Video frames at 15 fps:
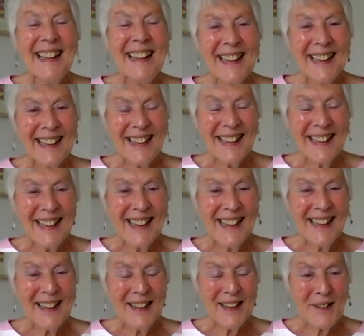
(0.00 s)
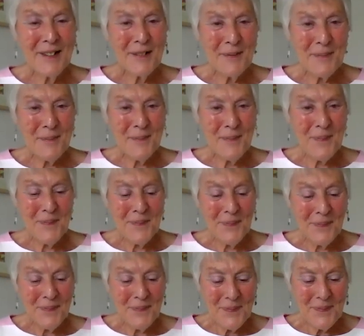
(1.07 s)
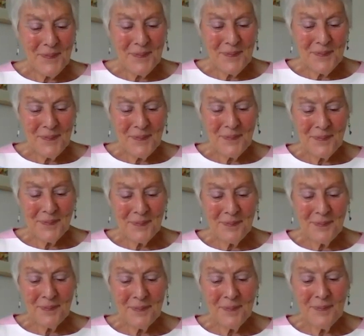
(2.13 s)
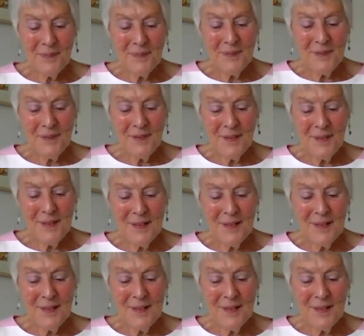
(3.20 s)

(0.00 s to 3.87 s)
The person shown says nothing.